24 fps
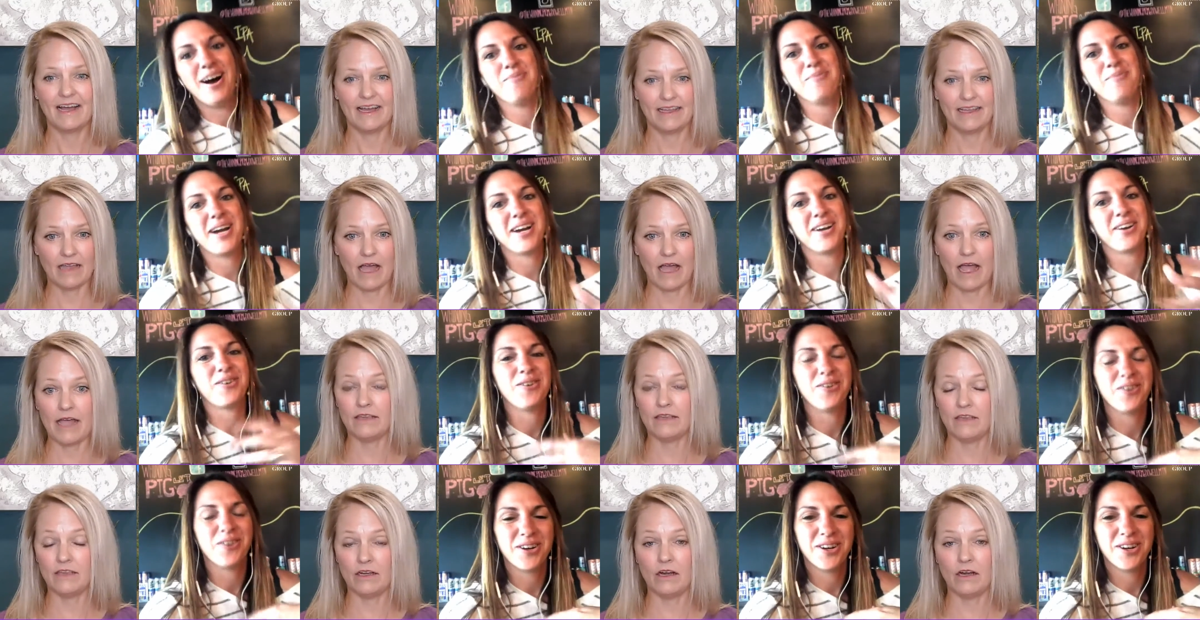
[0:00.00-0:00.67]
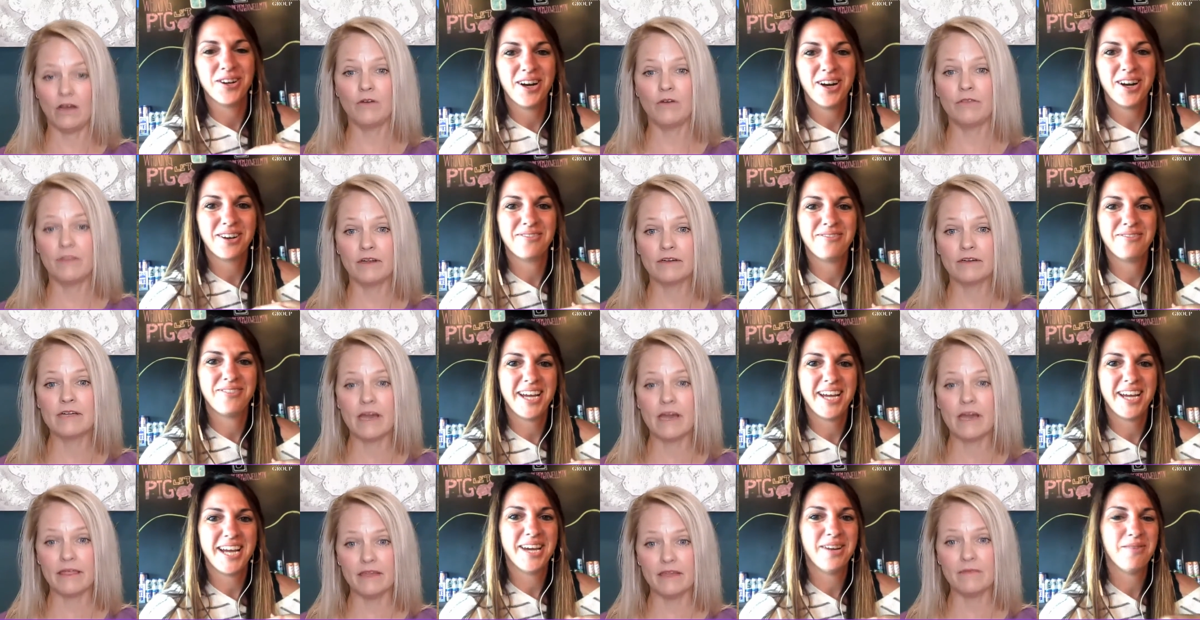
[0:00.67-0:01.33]
Speaker 1: I'm not a corn no, dog. No, they're
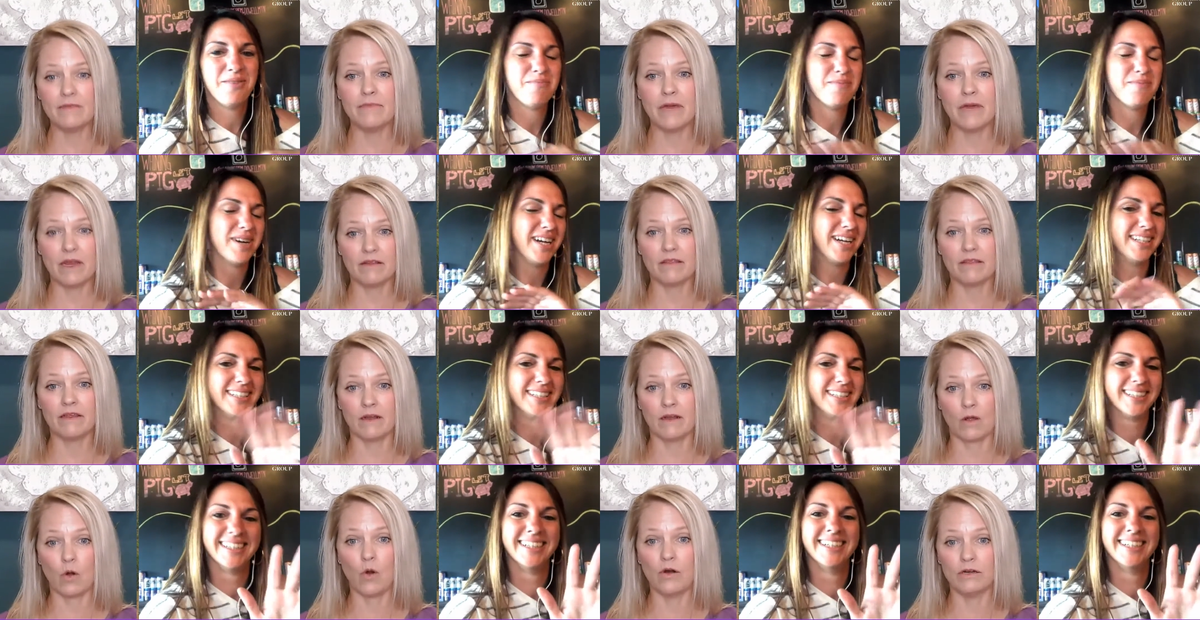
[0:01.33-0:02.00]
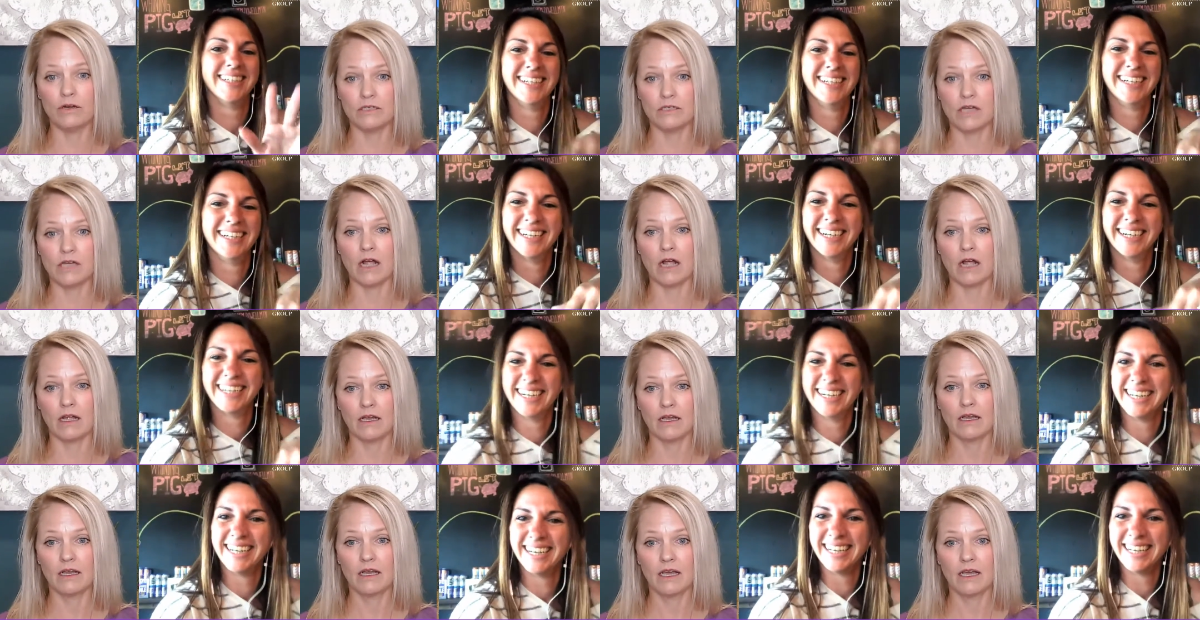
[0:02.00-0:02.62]
fan, nothing better than a corn dog.